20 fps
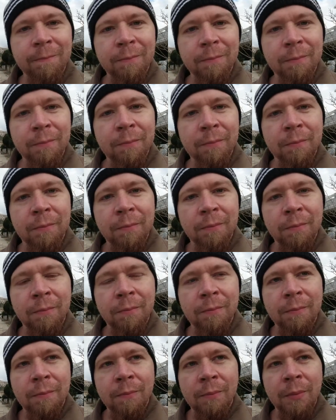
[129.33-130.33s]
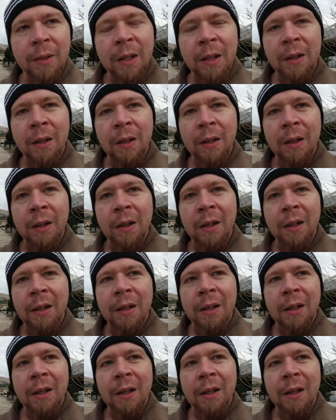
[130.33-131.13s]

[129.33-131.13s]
Nothing is said.